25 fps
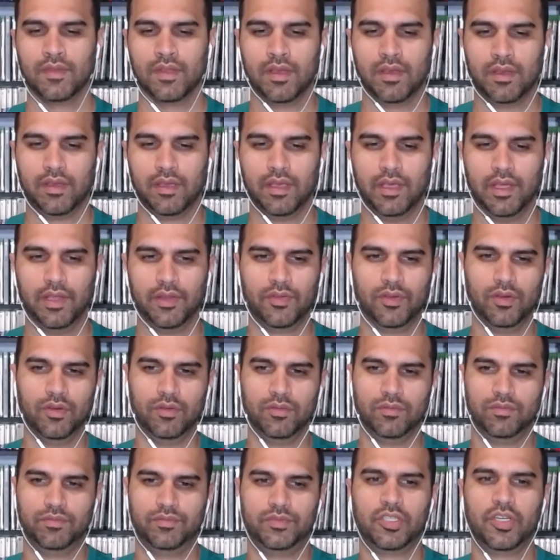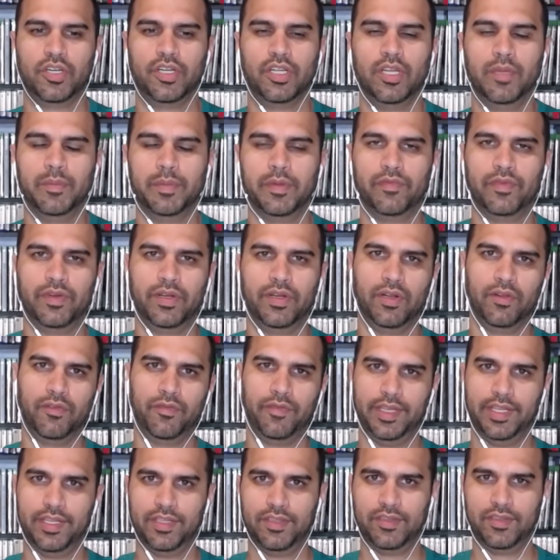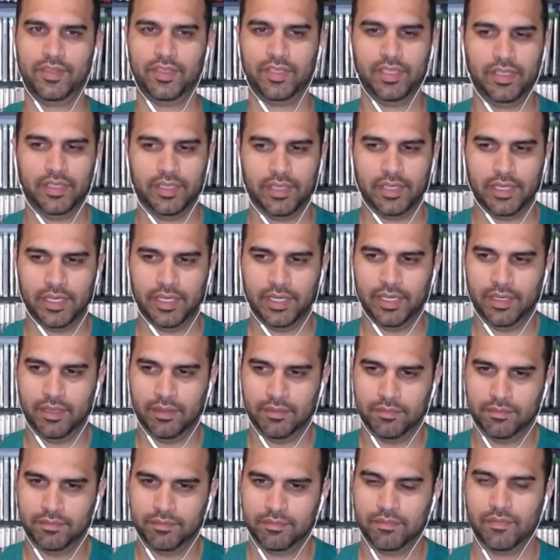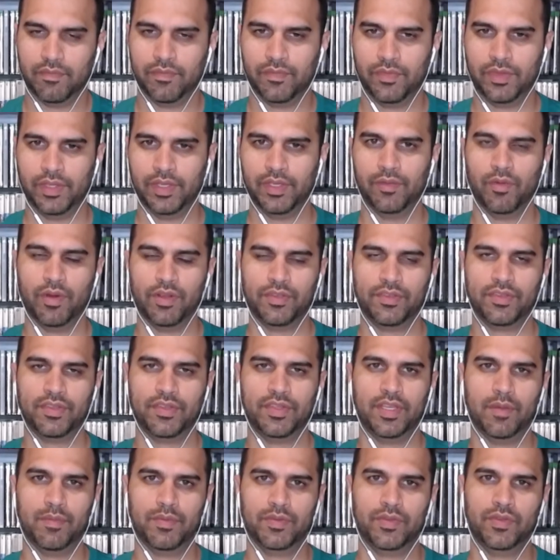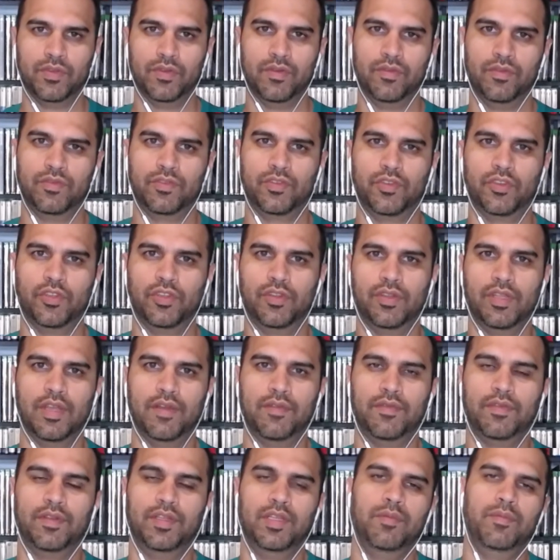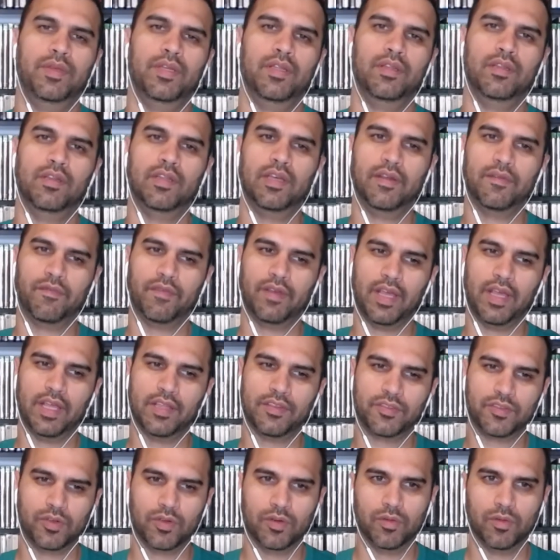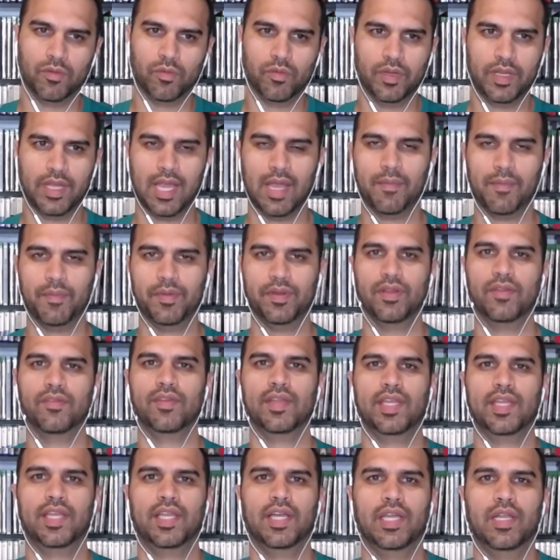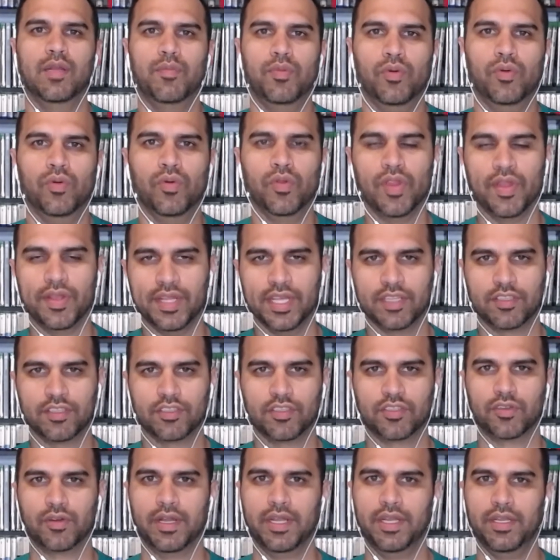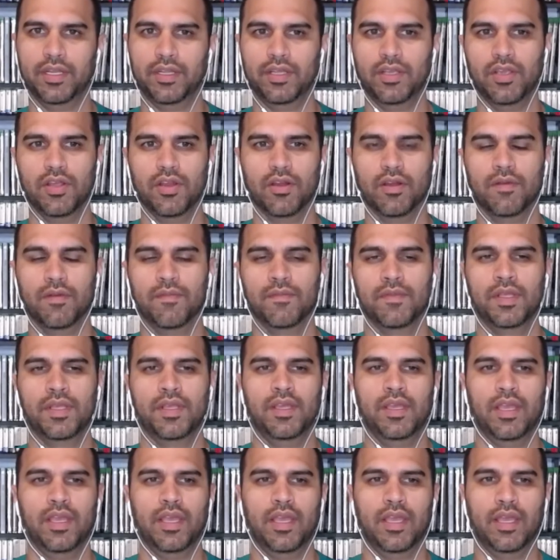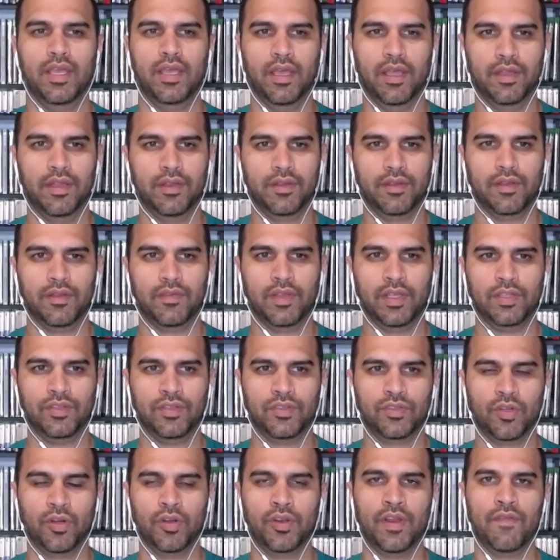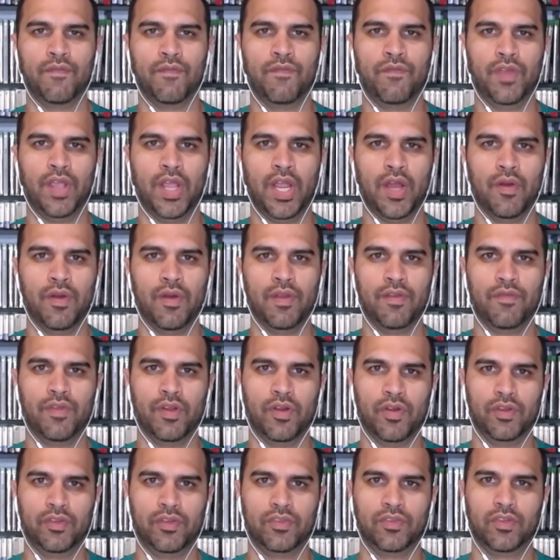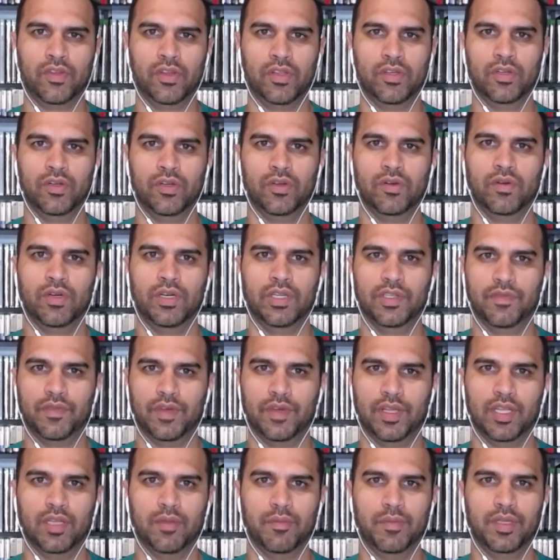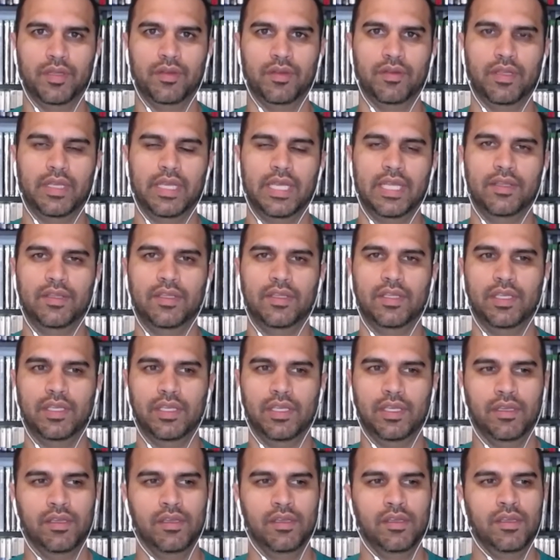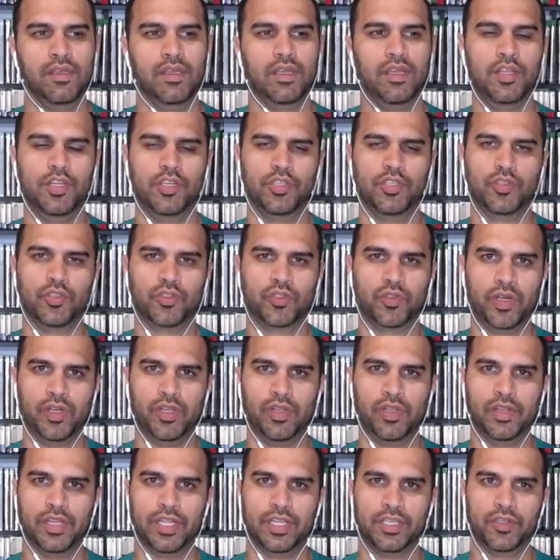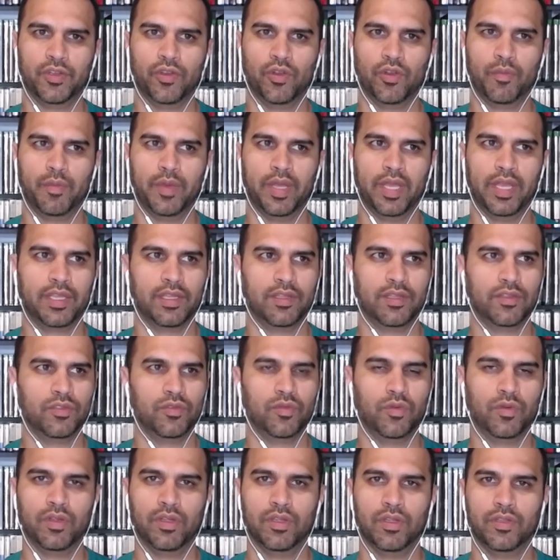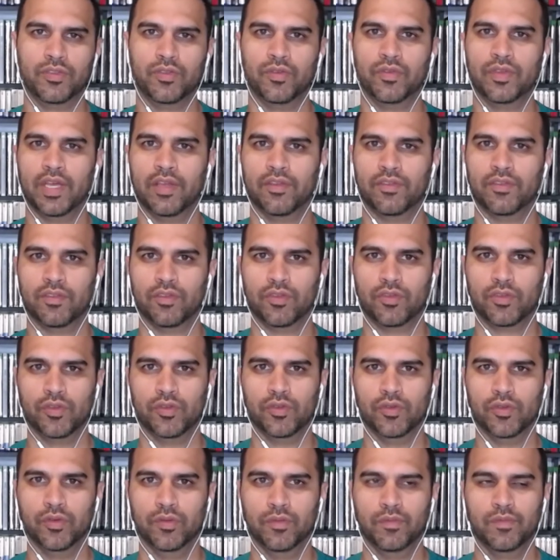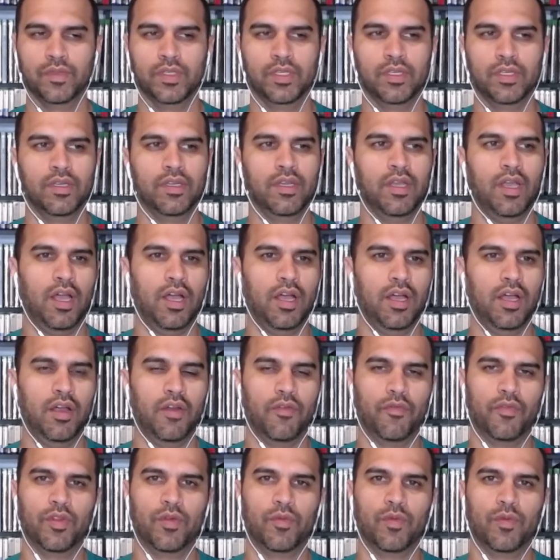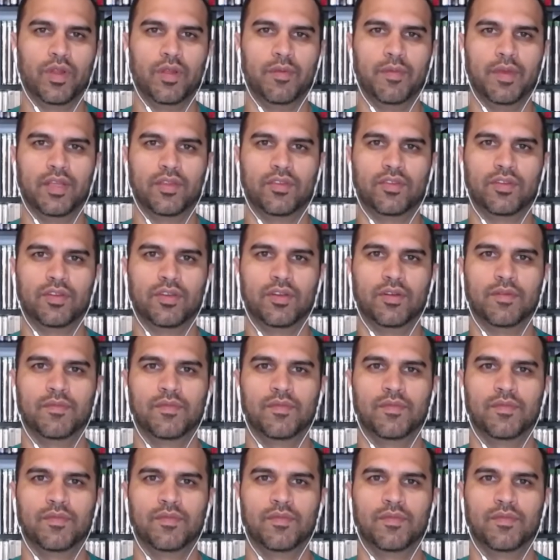Yeah, so starting up at Final Fantasy, the rest of the episodes should definitely be a lot faster. What happened is they kind of pulled the Death Stranding here, and they started very, very slow on development, and the initial trailer that showed back in 2002 for the remaster